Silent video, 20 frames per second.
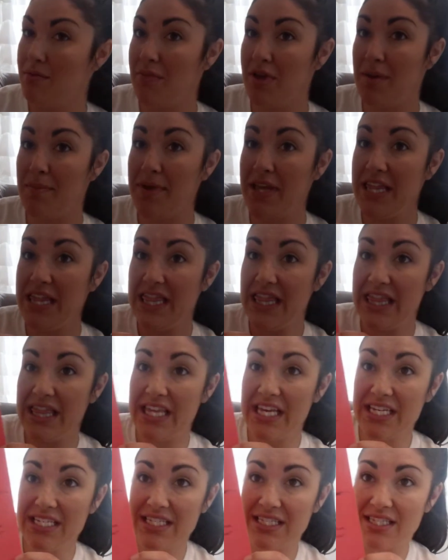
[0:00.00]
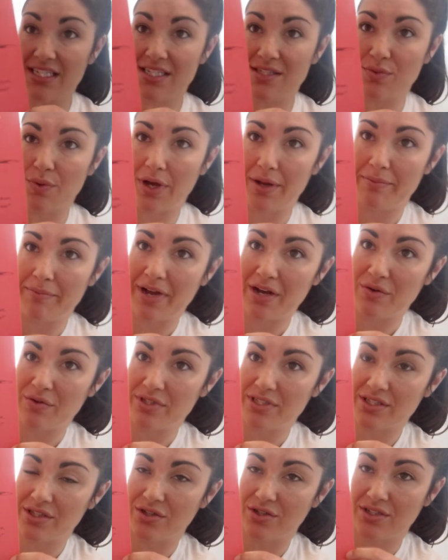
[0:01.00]
Maybe this is what
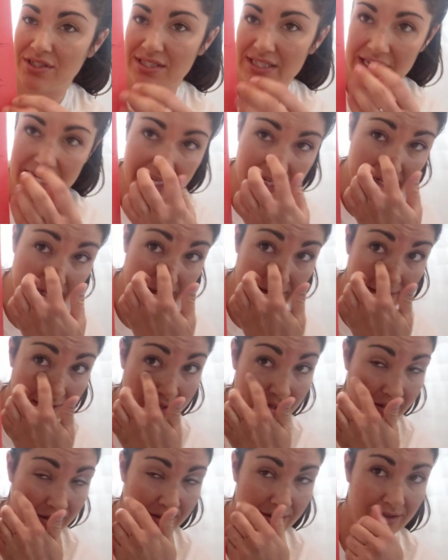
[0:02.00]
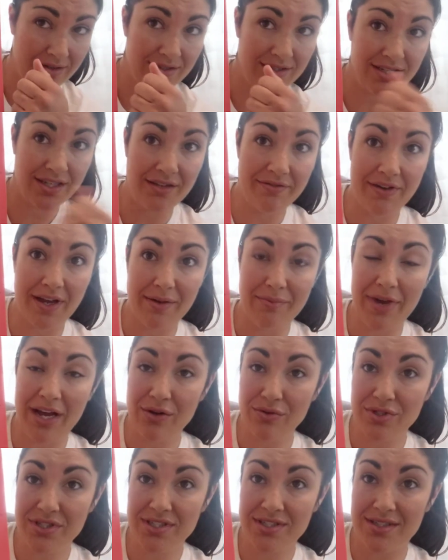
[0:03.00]
Mouse looks like. Did he find
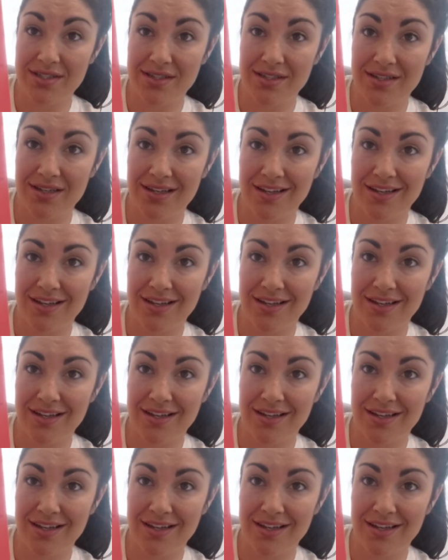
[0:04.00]
Mouse?